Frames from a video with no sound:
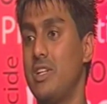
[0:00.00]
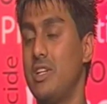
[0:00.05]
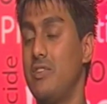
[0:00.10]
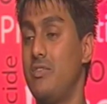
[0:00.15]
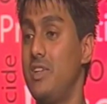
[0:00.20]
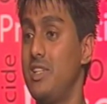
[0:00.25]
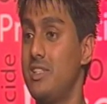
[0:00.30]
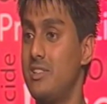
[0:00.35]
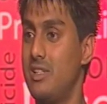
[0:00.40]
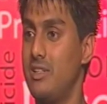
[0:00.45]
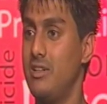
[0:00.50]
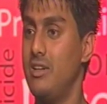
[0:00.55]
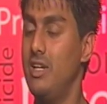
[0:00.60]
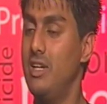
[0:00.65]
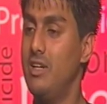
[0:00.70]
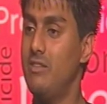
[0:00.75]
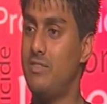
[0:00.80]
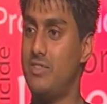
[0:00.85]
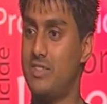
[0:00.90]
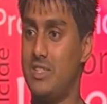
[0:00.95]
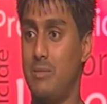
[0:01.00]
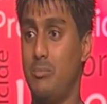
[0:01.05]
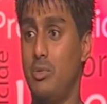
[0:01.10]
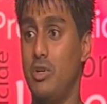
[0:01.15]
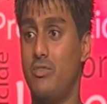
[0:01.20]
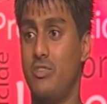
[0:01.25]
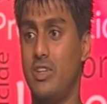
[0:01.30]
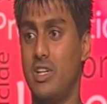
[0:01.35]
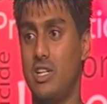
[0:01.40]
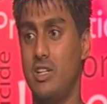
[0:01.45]
If he's, for example,
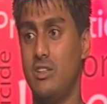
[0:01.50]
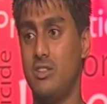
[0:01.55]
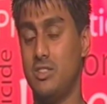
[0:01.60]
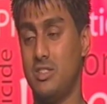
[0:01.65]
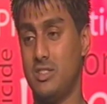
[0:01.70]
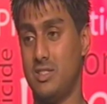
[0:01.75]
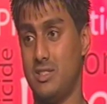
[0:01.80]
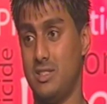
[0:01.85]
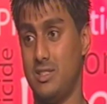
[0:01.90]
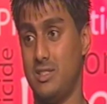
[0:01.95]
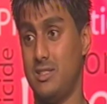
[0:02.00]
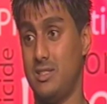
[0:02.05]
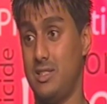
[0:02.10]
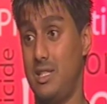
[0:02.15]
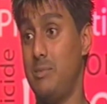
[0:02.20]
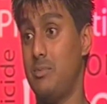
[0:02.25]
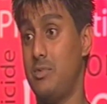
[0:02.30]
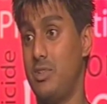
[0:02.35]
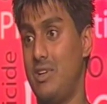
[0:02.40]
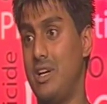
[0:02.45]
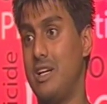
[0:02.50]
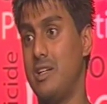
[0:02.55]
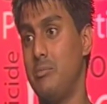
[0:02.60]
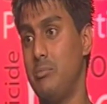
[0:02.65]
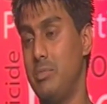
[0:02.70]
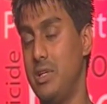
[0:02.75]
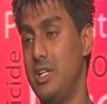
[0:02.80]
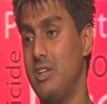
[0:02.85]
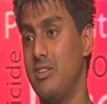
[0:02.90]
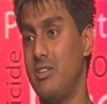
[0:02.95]
if the girl's slept around and
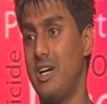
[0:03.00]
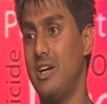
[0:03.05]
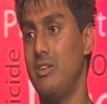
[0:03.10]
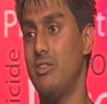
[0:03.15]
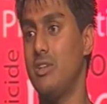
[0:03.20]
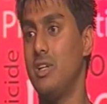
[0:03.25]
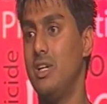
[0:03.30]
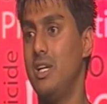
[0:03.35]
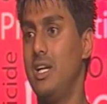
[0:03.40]
been around,